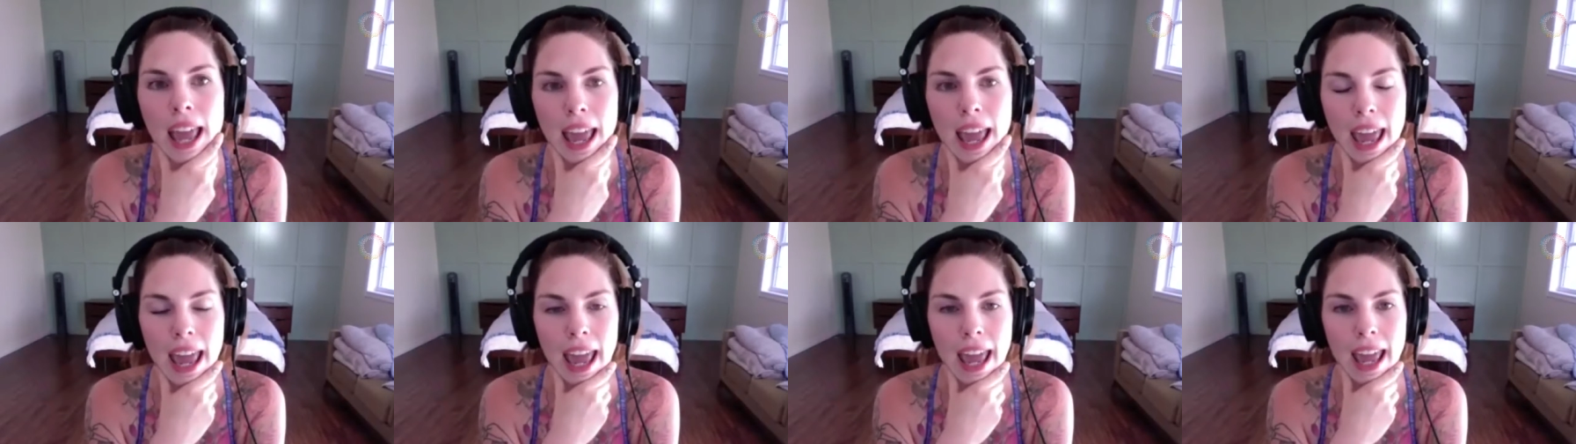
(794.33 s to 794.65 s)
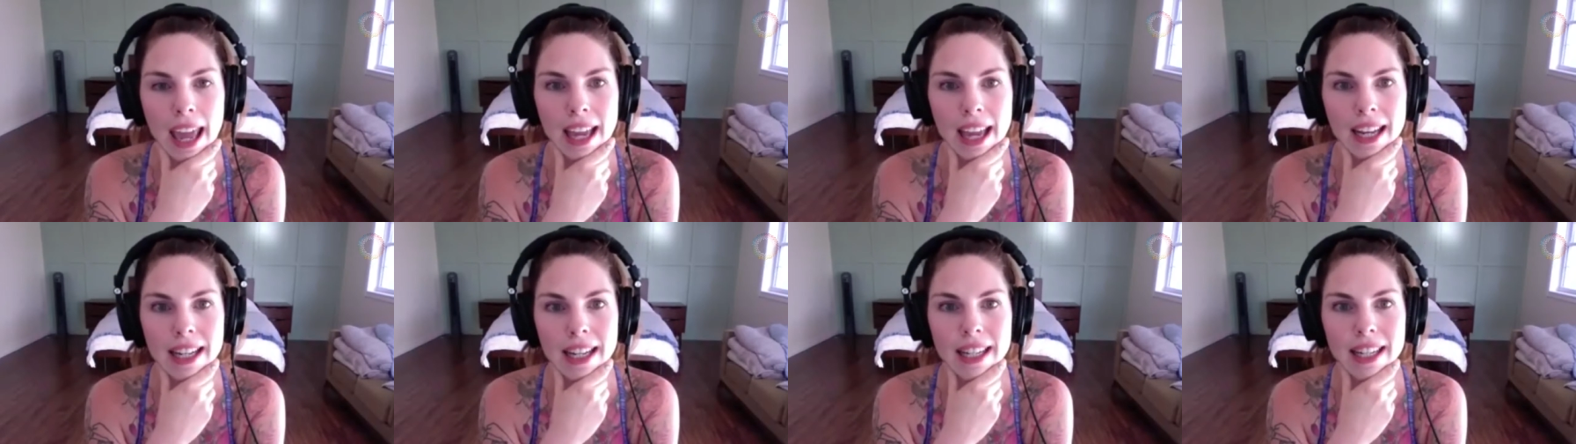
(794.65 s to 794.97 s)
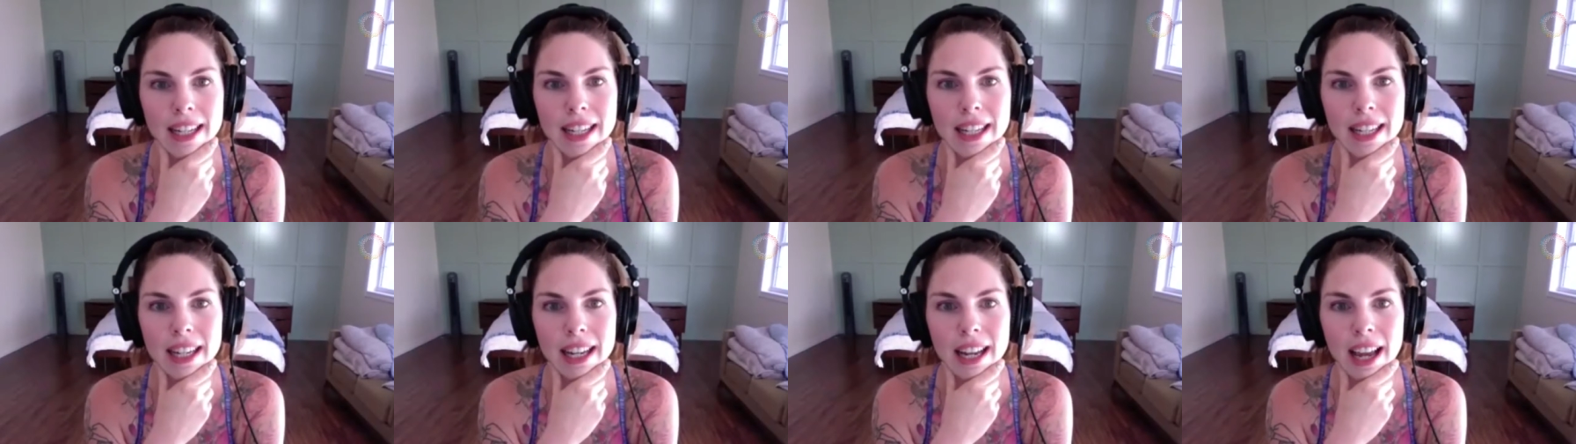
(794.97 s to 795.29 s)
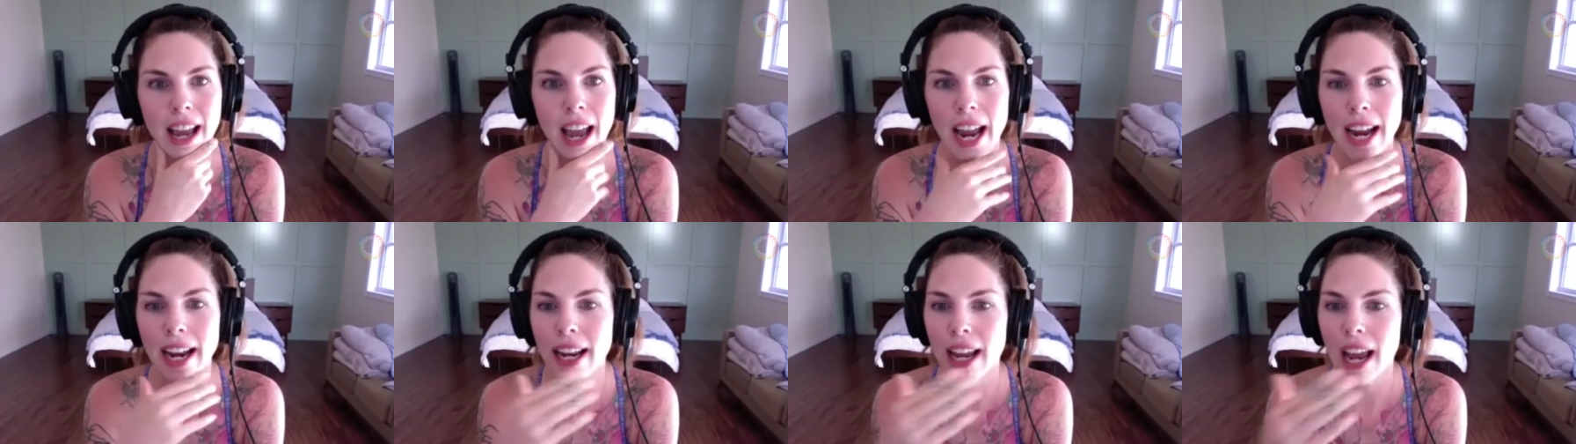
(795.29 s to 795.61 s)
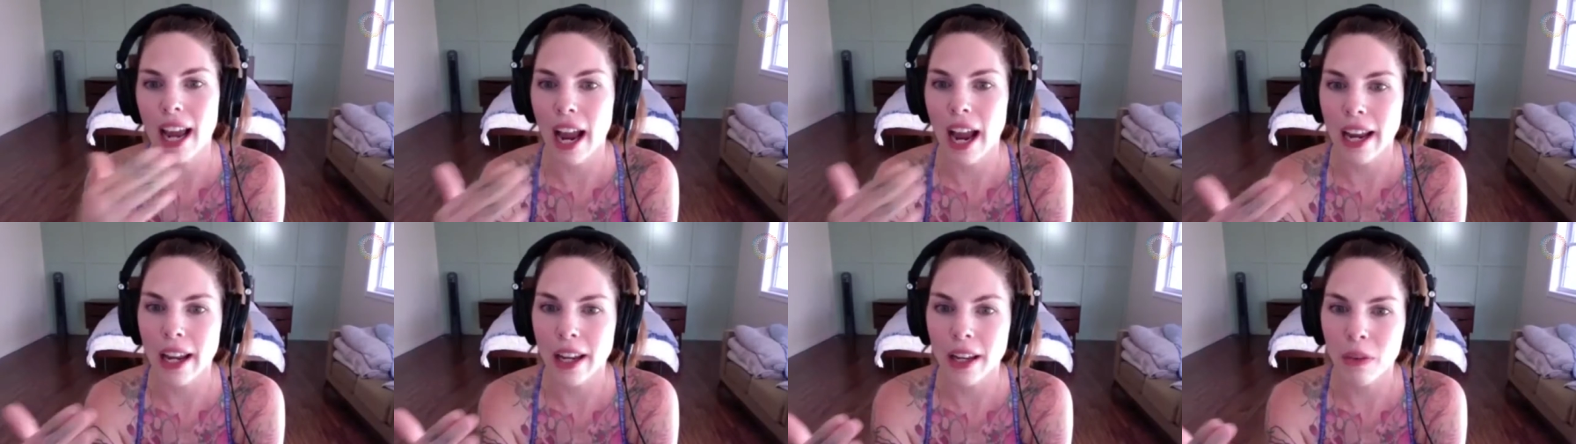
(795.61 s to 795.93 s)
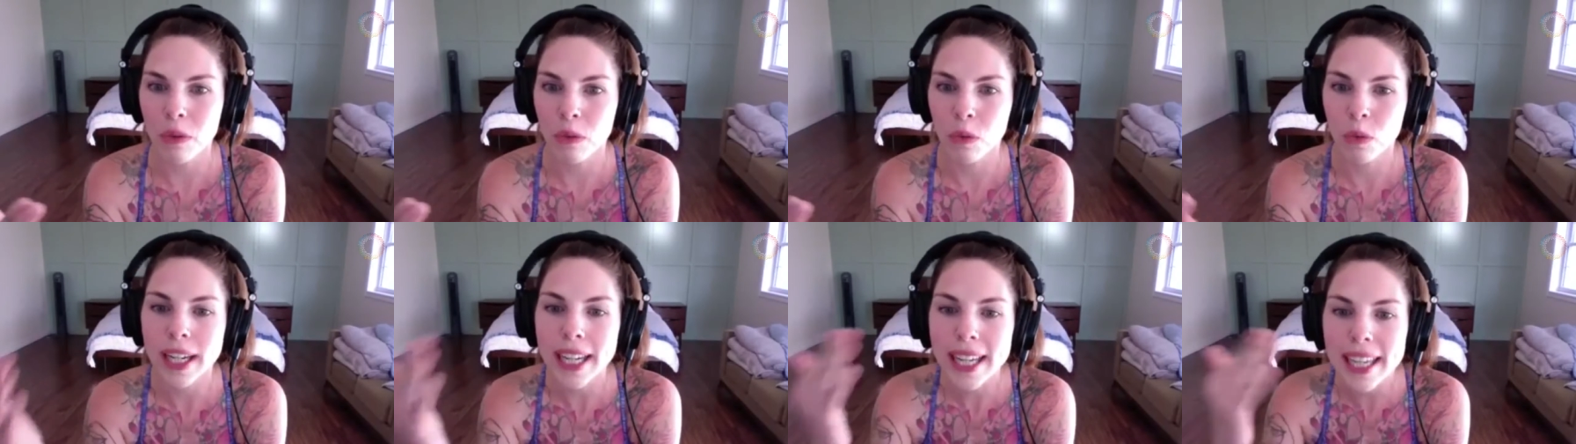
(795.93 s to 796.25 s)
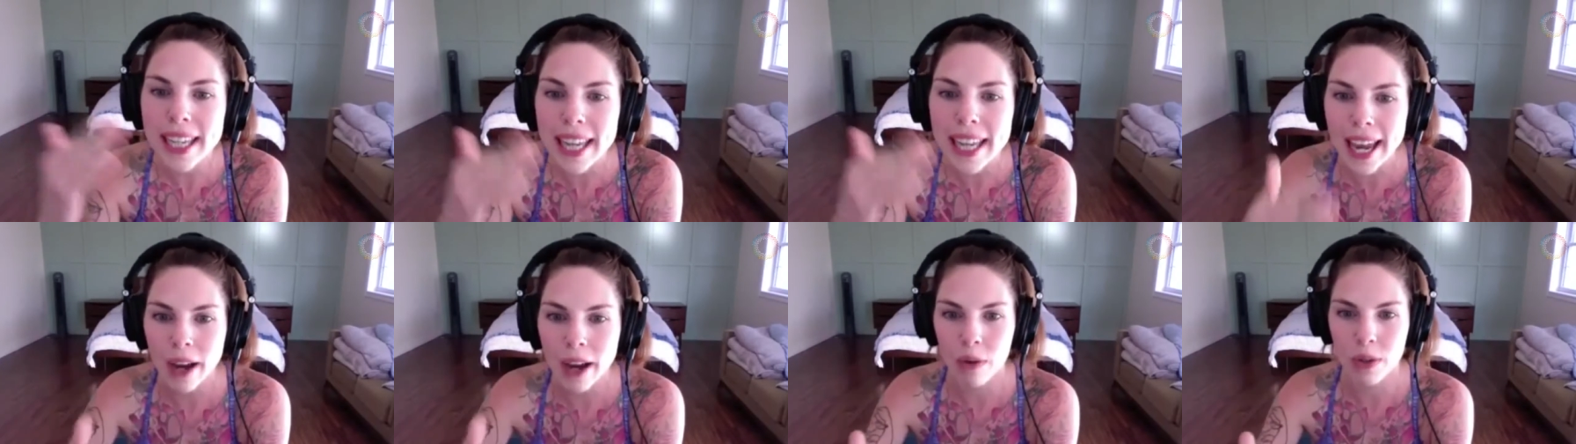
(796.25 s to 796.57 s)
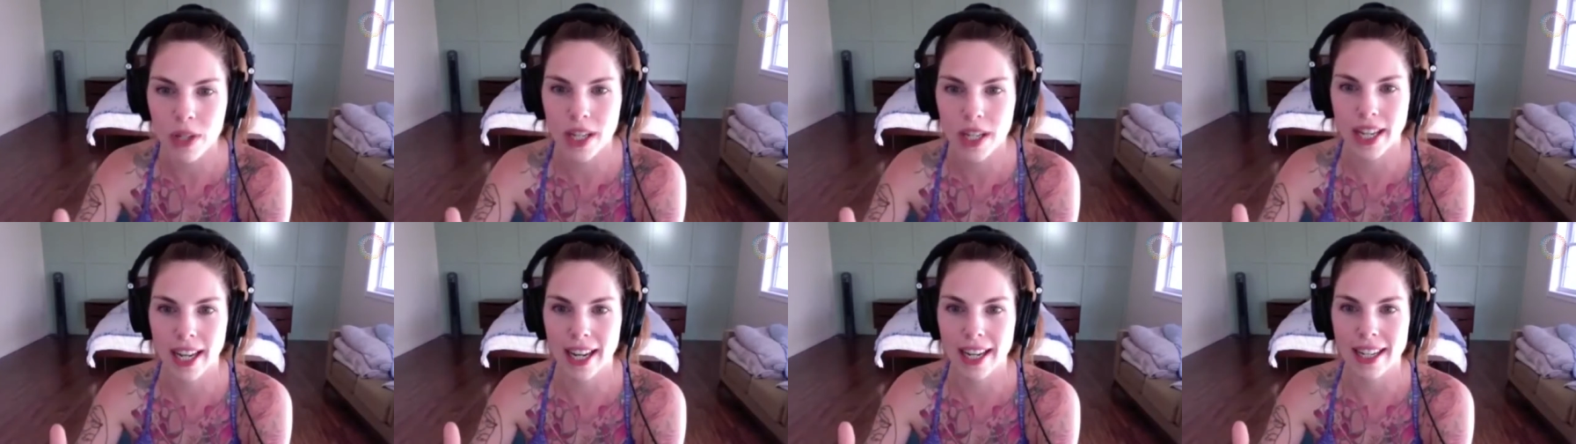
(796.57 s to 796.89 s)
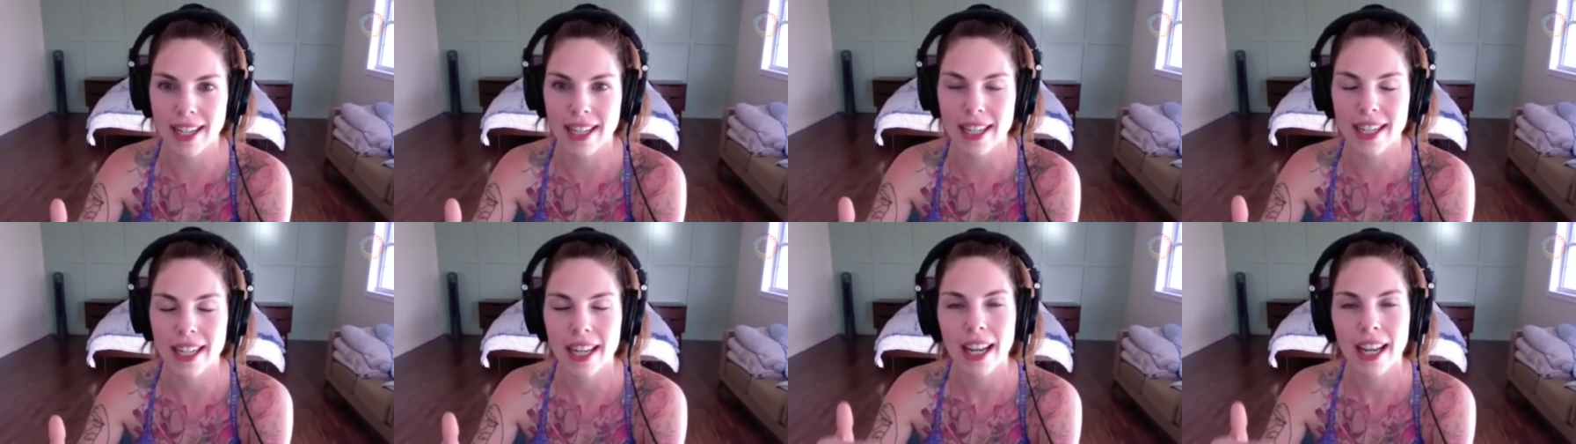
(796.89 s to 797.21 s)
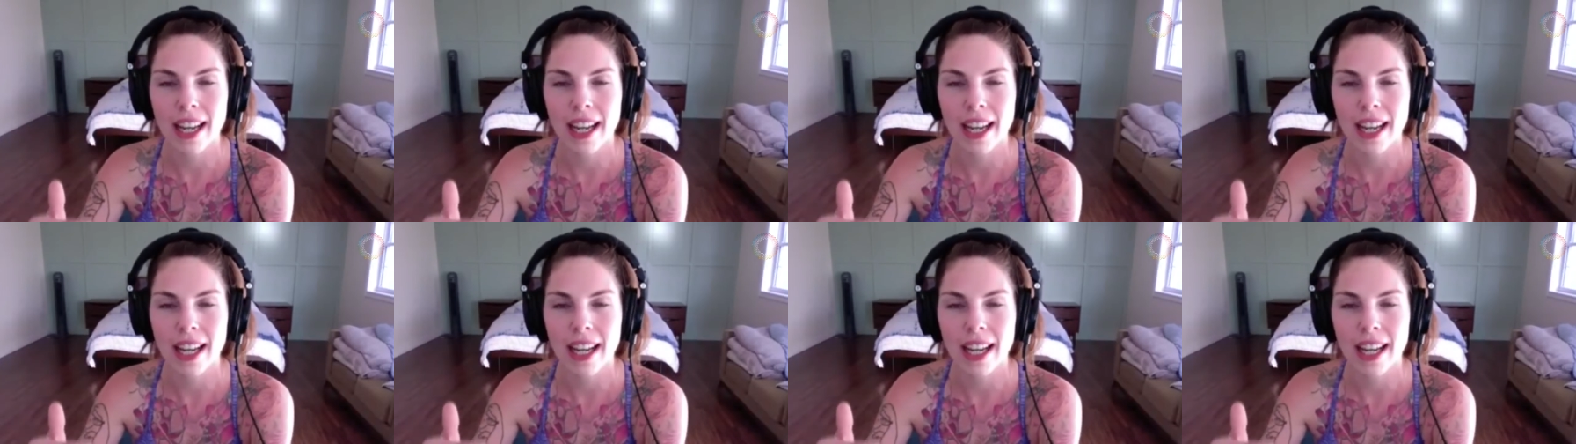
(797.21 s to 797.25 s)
and I recount it